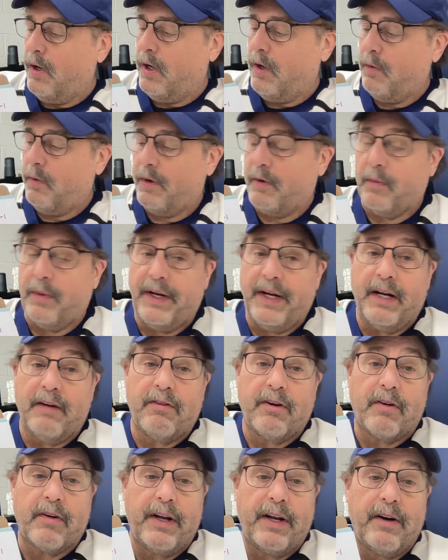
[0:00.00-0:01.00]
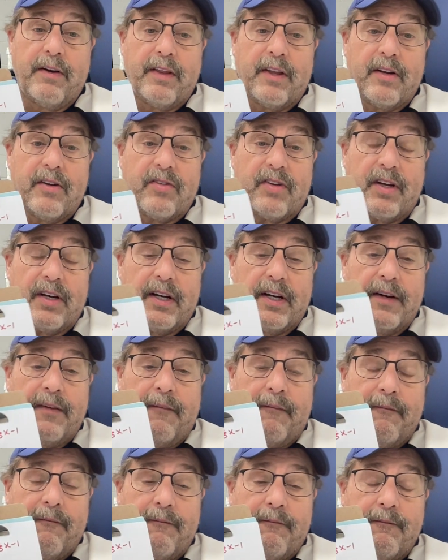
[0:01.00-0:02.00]
When we have a greater than sign,
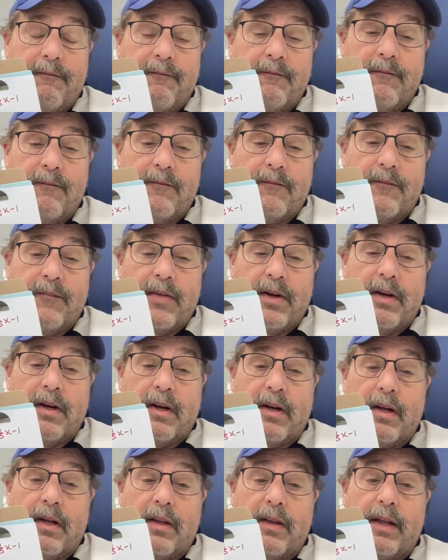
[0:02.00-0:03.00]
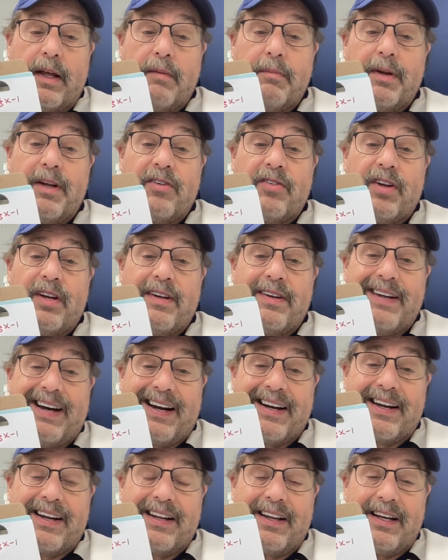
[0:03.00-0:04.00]
that means a
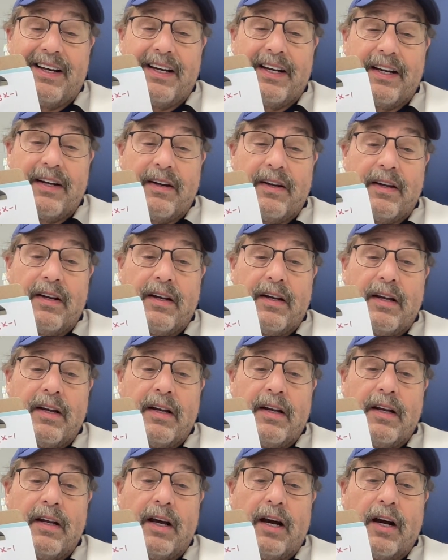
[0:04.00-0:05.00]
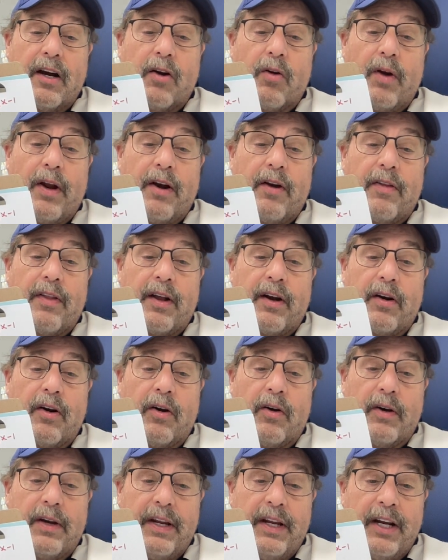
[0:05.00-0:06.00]
dotted line. A greater than
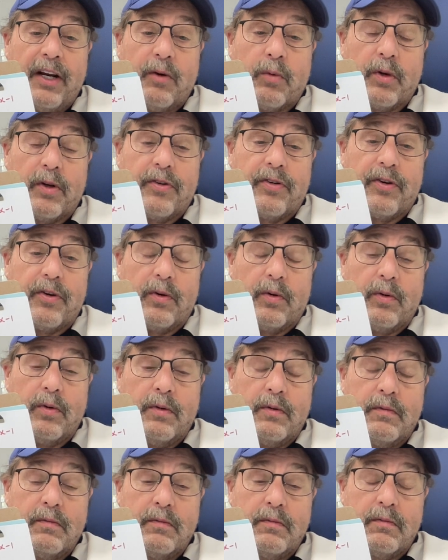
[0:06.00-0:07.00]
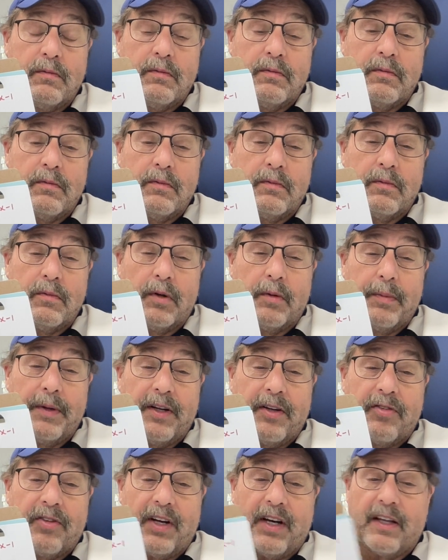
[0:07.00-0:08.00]
or equal to would be
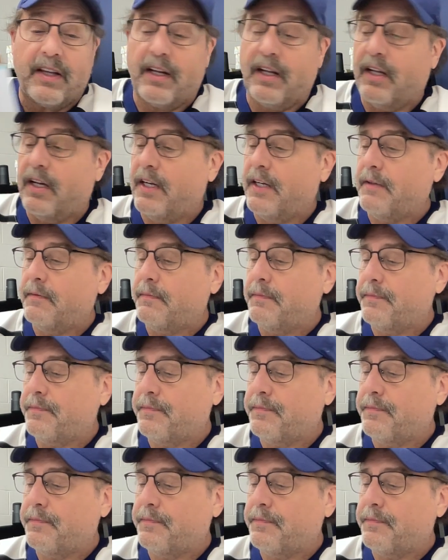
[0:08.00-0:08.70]
a solid line.